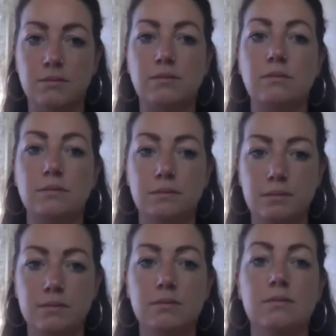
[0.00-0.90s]

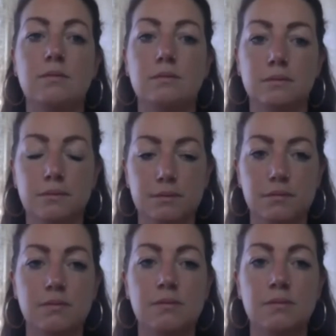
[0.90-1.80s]

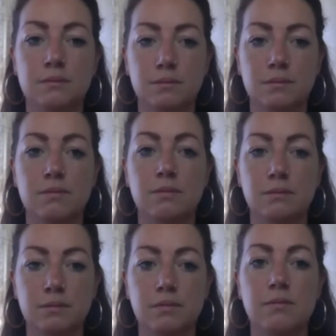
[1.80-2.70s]

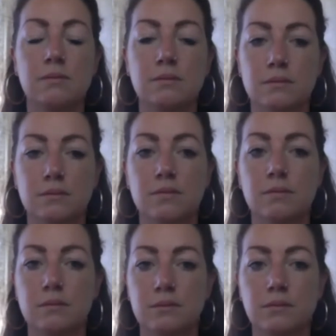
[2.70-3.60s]

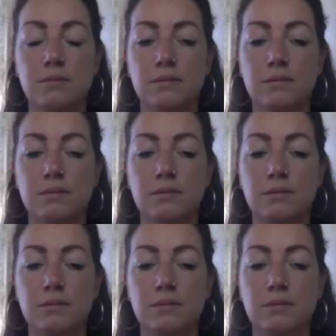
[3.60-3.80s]
[no speech]